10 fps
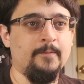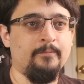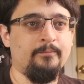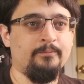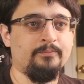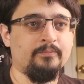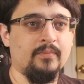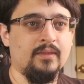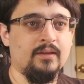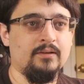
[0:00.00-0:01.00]

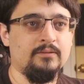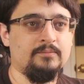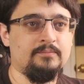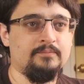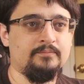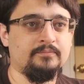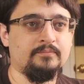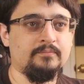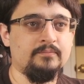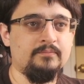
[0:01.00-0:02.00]

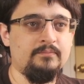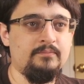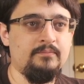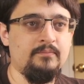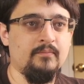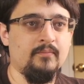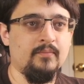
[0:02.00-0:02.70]
[no speech]